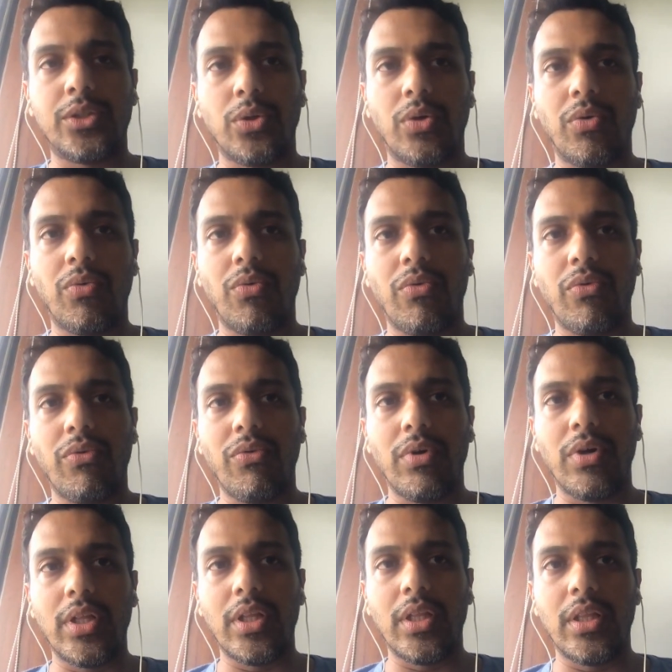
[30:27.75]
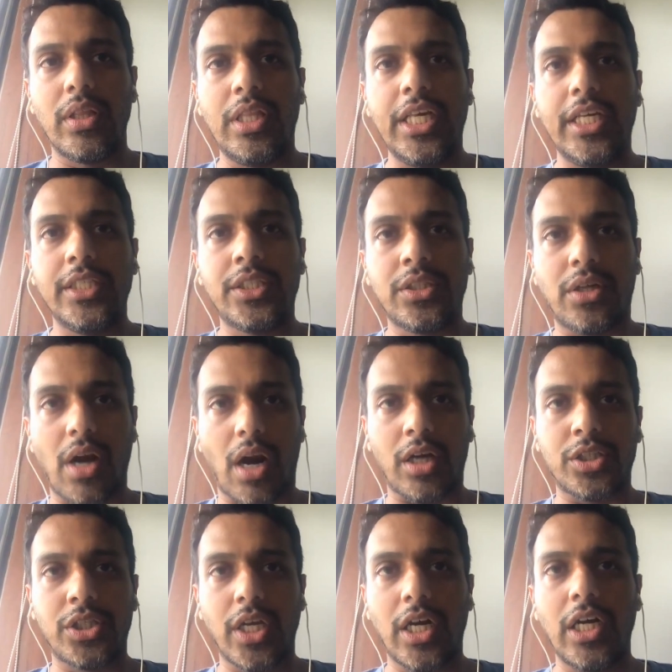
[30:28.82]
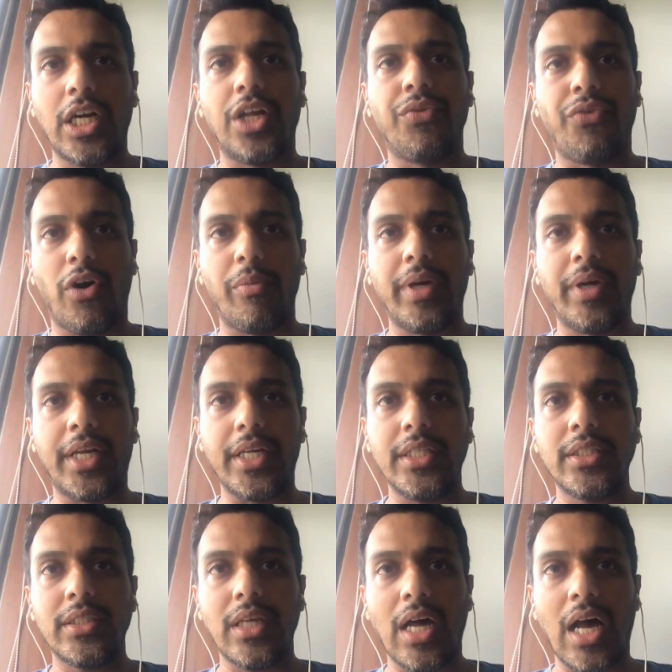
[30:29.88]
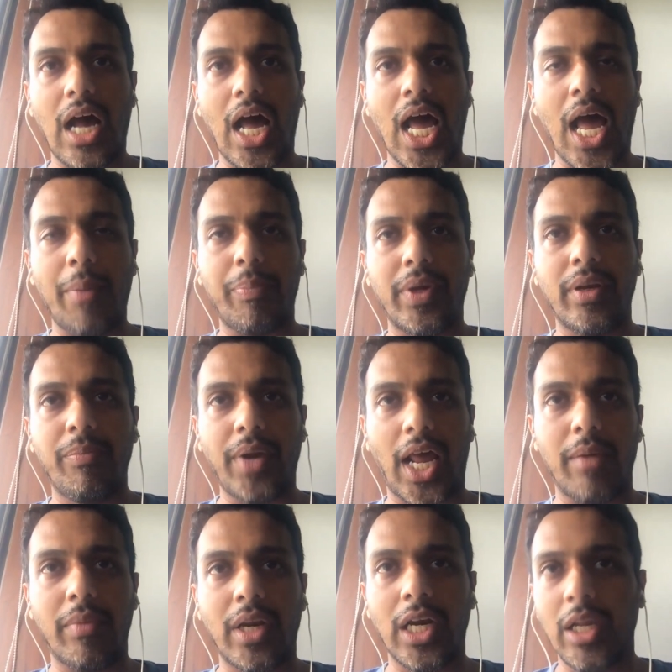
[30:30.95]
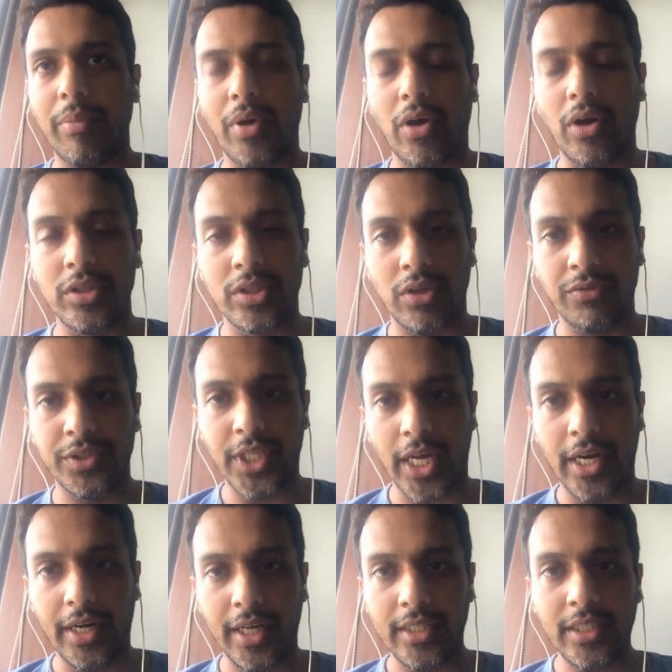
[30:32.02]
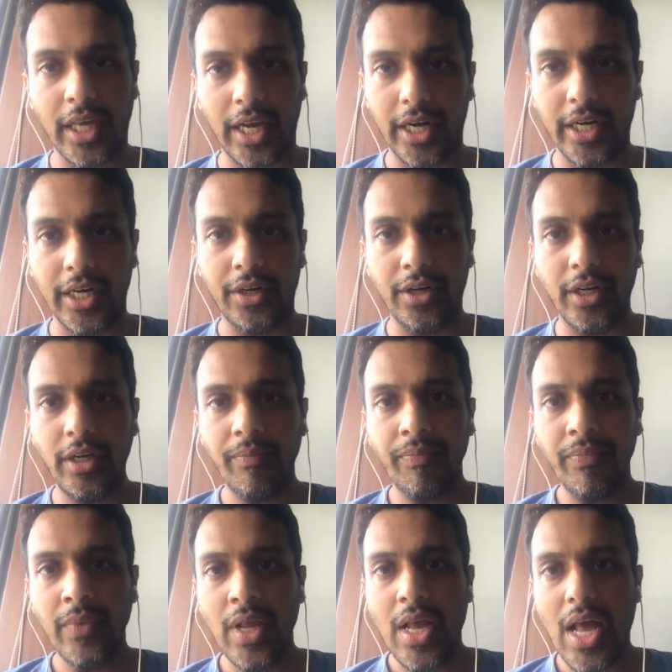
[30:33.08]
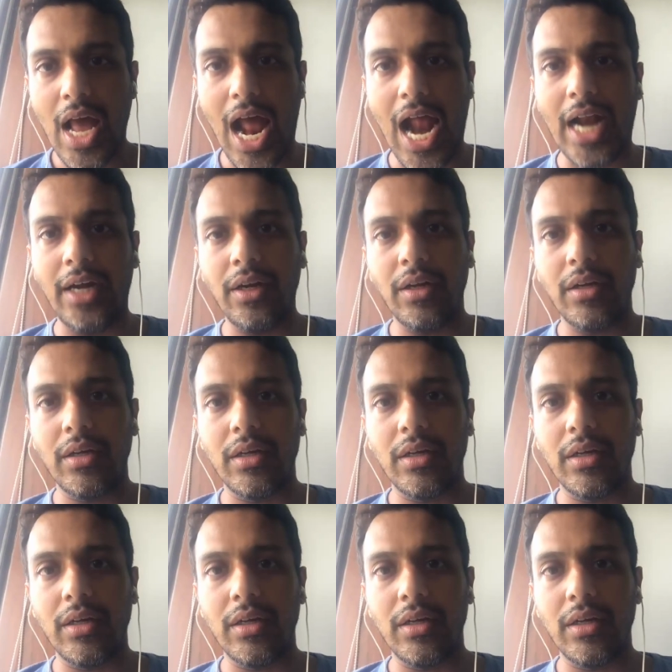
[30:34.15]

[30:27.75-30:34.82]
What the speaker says: So these structural deformities happen primarily because of genetics, hereditary, and